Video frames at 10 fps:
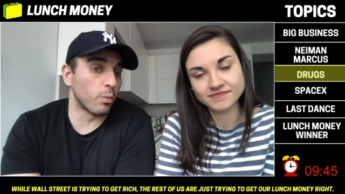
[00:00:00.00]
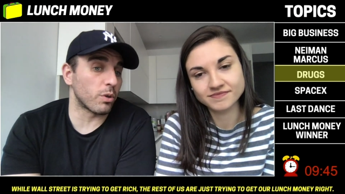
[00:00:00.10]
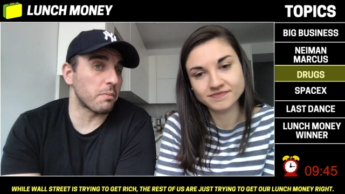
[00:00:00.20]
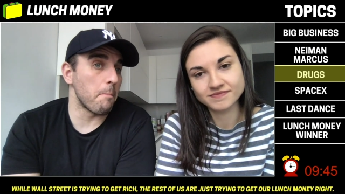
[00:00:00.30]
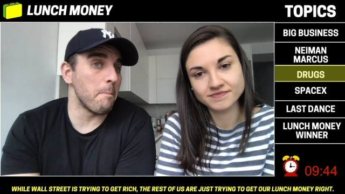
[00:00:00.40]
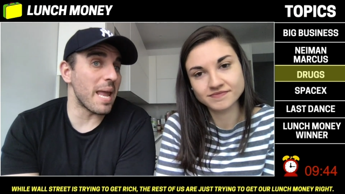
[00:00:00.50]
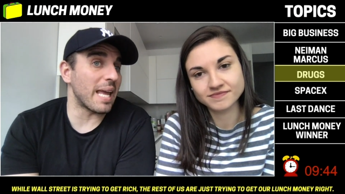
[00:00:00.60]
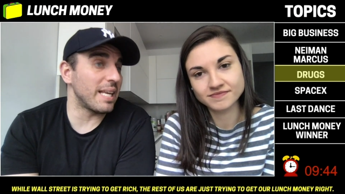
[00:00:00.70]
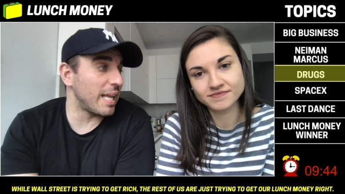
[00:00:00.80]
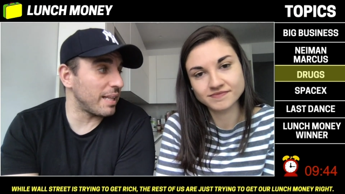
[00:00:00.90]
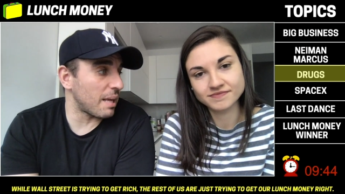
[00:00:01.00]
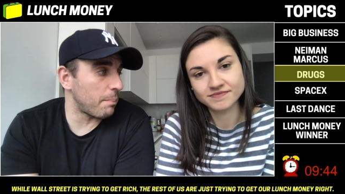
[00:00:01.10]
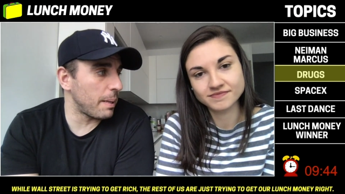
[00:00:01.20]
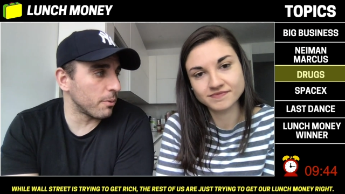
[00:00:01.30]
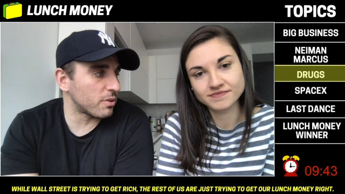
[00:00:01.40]
Speaker 1: worse, mandate that
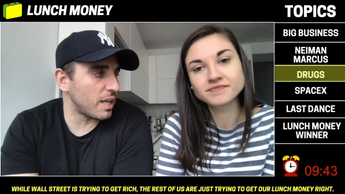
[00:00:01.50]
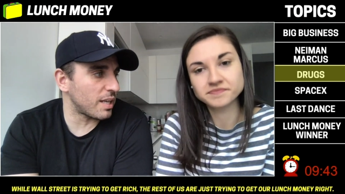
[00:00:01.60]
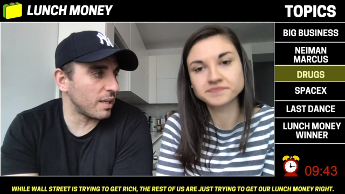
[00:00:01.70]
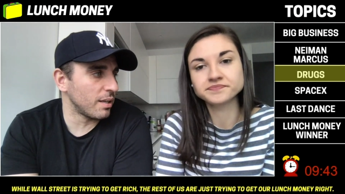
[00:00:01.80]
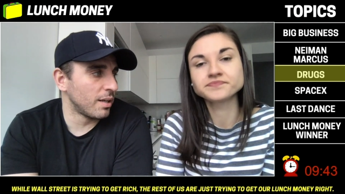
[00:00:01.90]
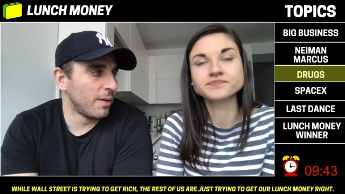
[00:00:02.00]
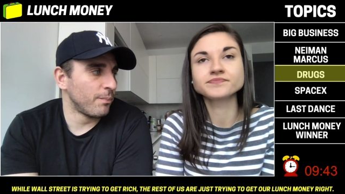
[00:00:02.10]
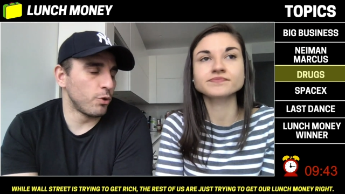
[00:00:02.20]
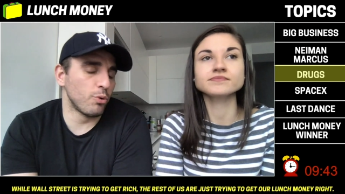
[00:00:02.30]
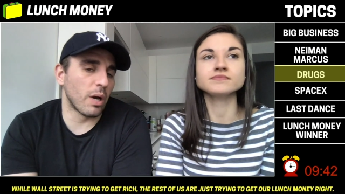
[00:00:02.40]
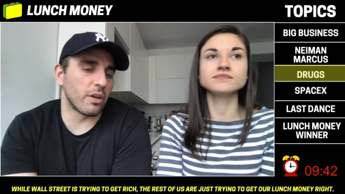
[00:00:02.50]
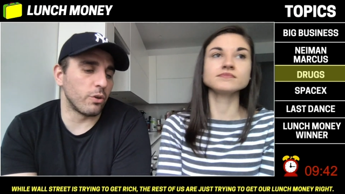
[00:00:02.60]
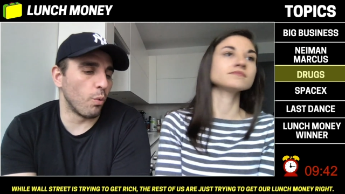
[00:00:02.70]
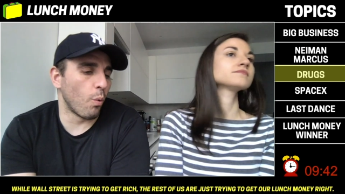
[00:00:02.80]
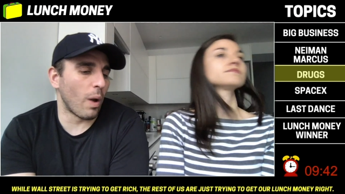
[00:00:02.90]
people take it, you got to
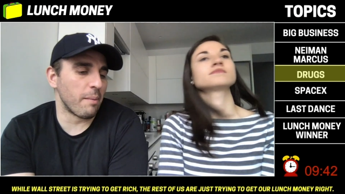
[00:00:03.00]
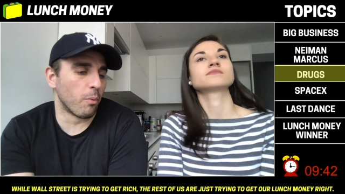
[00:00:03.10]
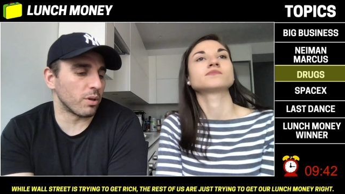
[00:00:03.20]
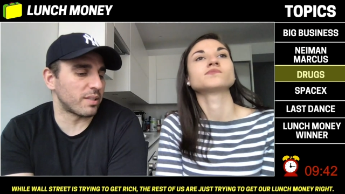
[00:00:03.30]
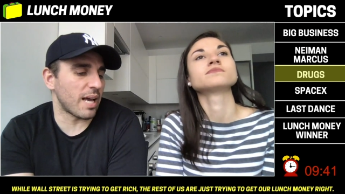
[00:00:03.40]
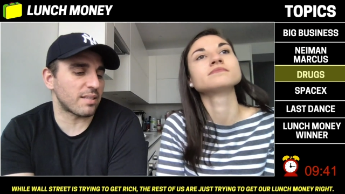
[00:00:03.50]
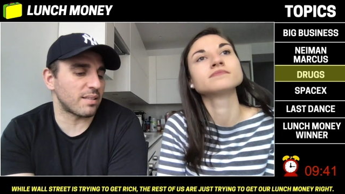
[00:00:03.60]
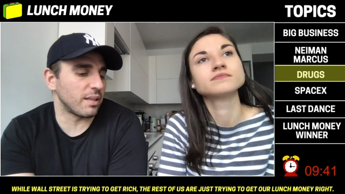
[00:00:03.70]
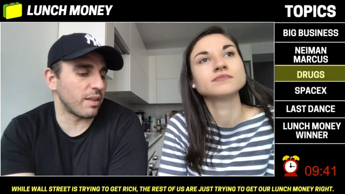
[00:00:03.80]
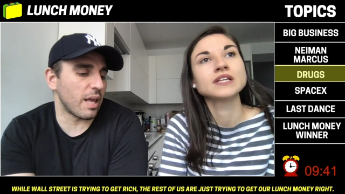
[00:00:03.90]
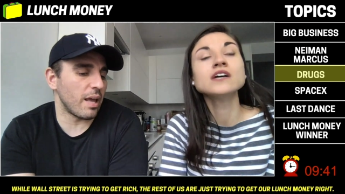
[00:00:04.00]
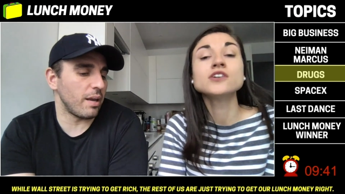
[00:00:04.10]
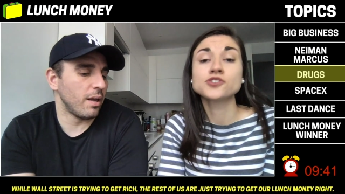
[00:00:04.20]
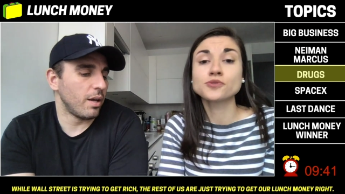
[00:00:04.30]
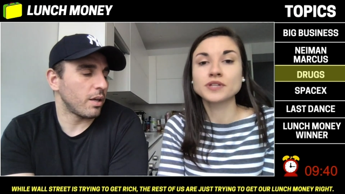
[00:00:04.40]
do way more testing
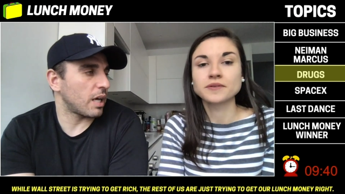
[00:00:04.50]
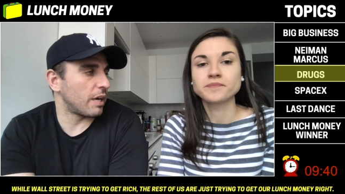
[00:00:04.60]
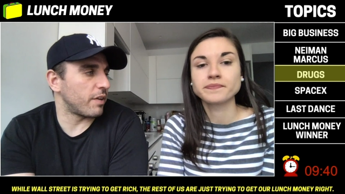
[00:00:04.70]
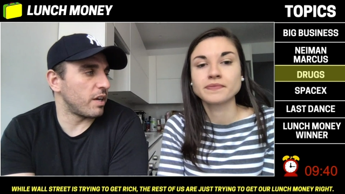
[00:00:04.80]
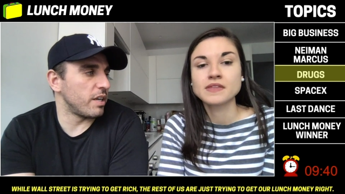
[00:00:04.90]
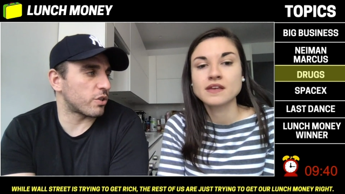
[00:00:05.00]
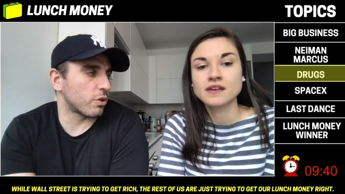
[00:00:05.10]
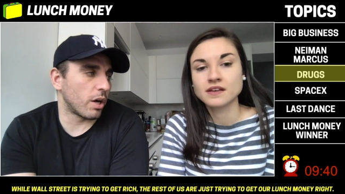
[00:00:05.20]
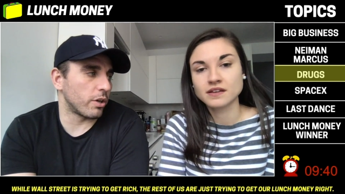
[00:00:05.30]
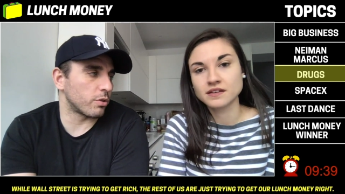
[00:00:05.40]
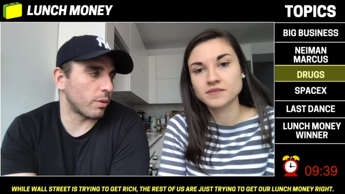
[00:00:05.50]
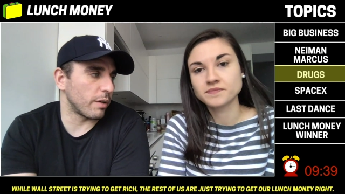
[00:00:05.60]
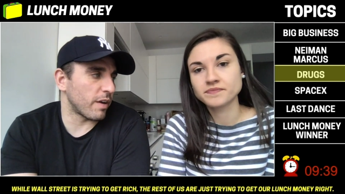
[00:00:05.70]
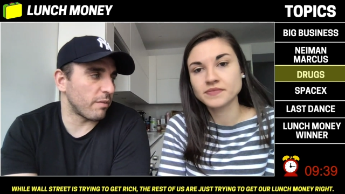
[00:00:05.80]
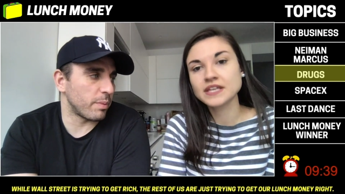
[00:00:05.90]
than totally. kind of an initial
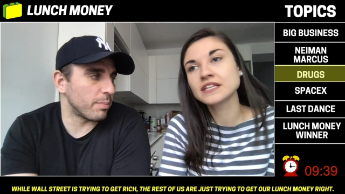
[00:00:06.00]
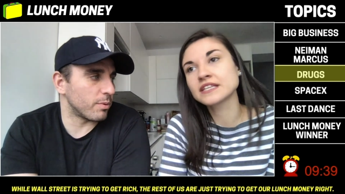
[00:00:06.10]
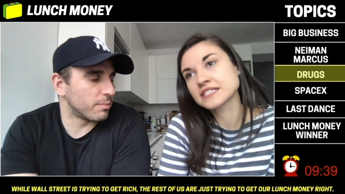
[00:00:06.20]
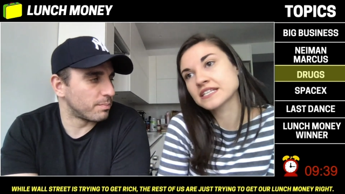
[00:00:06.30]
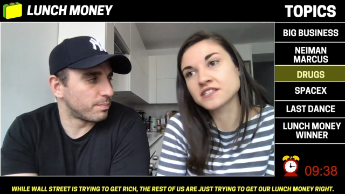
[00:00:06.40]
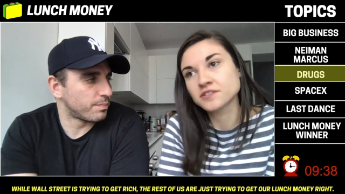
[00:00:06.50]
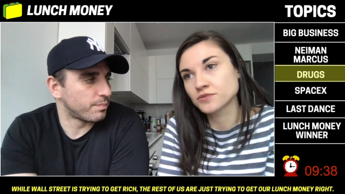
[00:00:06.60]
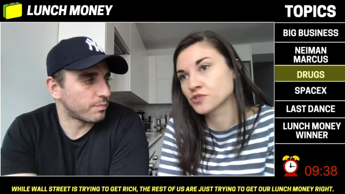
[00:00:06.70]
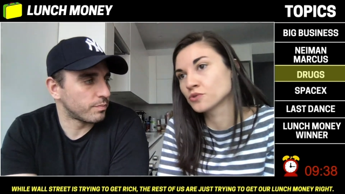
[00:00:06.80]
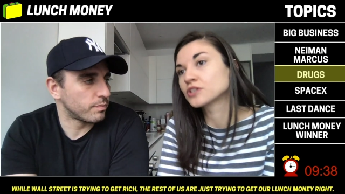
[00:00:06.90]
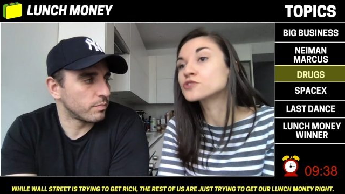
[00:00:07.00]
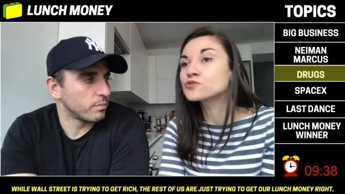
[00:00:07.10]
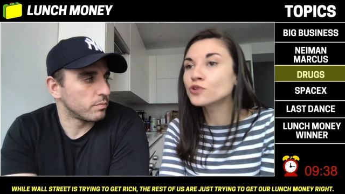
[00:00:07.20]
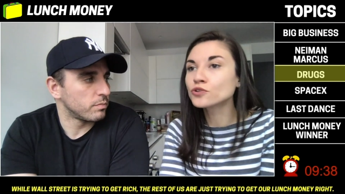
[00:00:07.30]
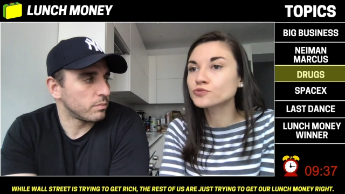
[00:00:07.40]
125.
Speaker 2: And in this case, there was no
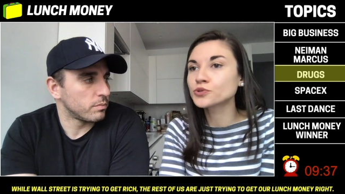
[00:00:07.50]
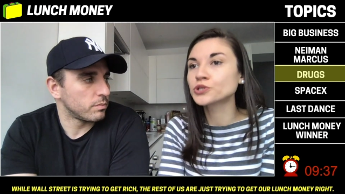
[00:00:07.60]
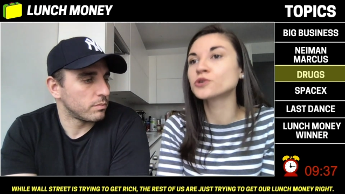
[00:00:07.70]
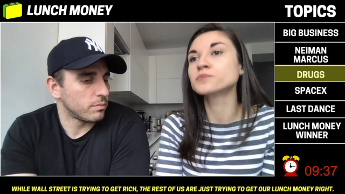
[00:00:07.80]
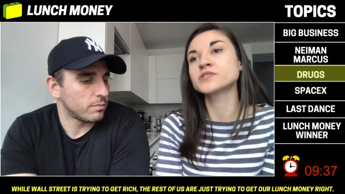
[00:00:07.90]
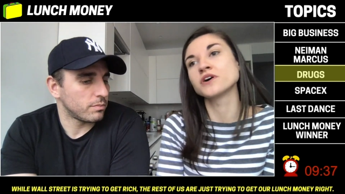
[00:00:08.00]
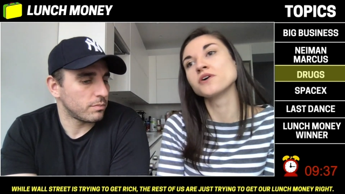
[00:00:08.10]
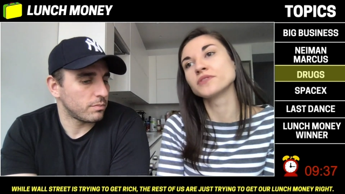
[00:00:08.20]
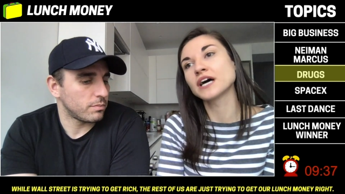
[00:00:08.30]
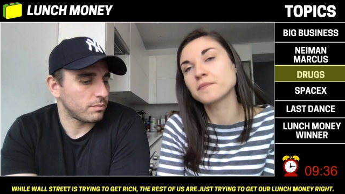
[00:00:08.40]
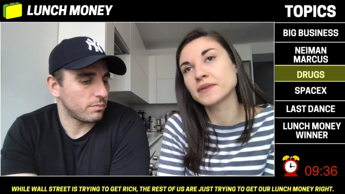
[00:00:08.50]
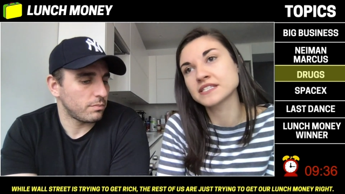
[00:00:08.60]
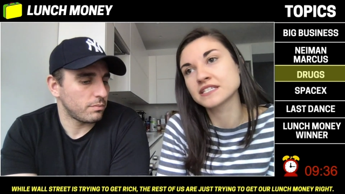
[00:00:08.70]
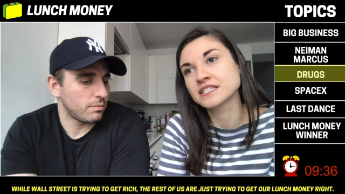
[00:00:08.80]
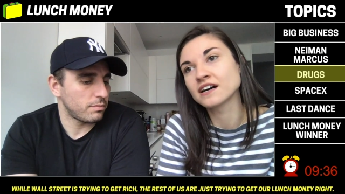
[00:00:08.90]
control group, so that
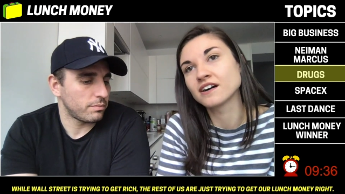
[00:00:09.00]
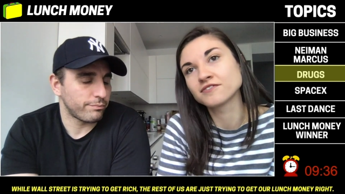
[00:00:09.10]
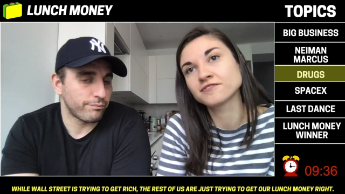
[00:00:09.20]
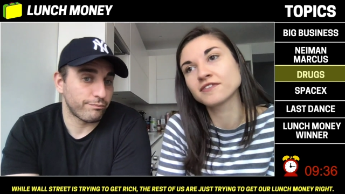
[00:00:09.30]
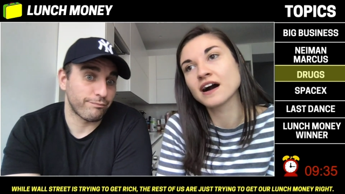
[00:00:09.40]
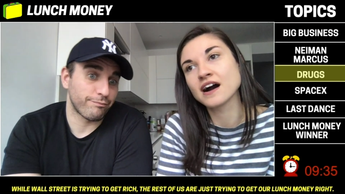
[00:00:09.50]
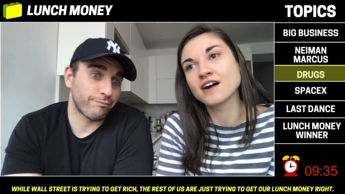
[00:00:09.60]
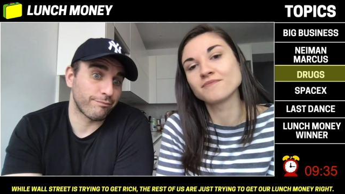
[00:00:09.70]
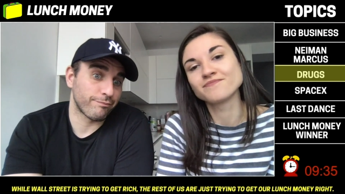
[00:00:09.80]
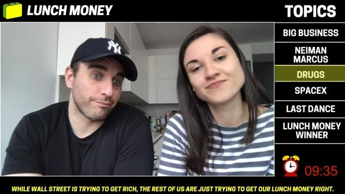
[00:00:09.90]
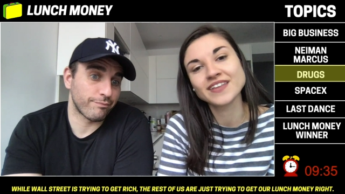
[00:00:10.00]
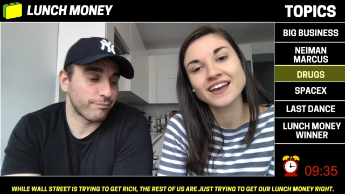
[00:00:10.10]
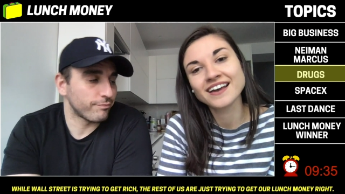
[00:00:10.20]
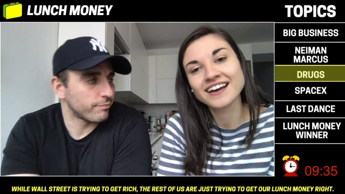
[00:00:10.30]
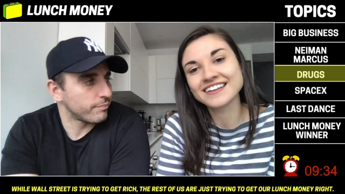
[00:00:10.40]
makes it tough. Um,
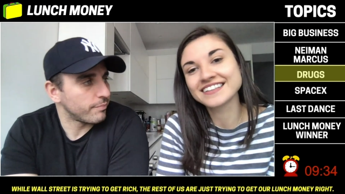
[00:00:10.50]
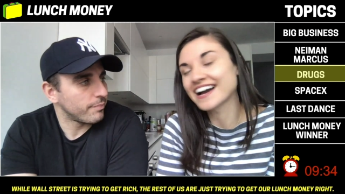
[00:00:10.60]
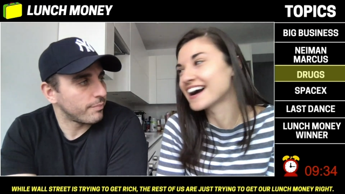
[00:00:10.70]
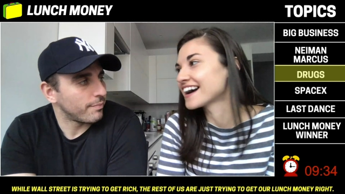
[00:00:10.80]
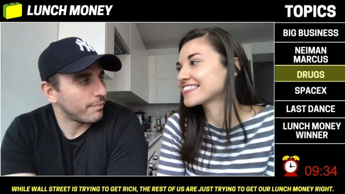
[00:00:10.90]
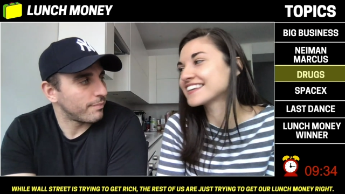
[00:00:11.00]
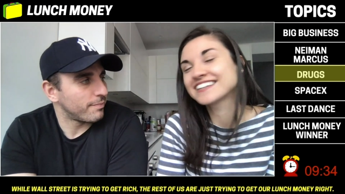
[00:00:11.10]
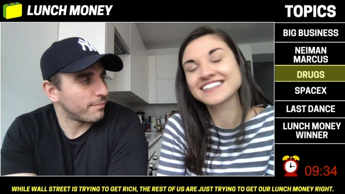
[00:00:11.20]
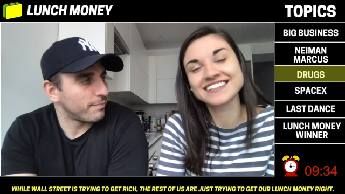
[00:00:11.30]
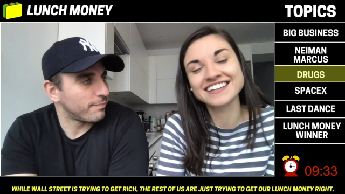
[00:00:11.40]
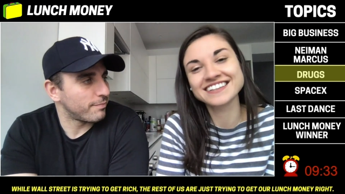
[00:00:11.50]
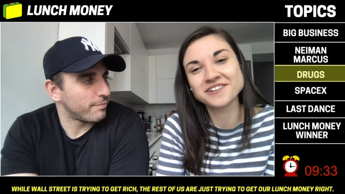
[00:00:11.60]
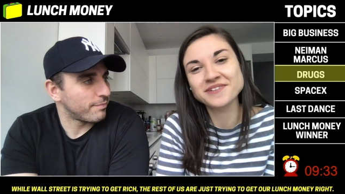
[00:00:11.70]
yeah, I think I think we